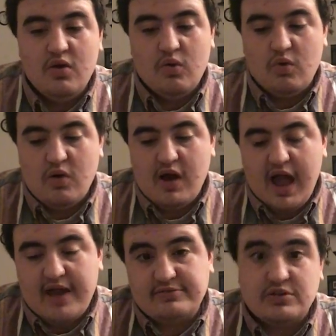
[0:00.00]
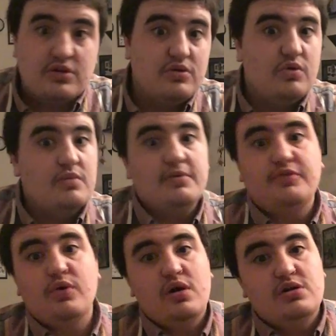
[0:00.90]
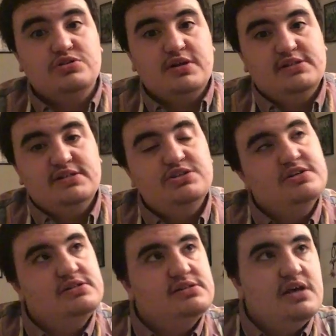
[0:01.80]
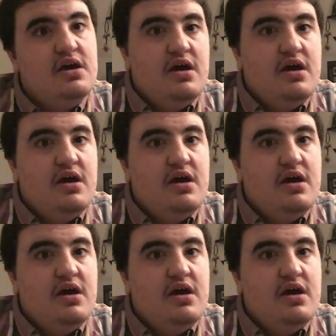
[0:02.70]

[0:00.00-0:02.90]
or after or before our transitions,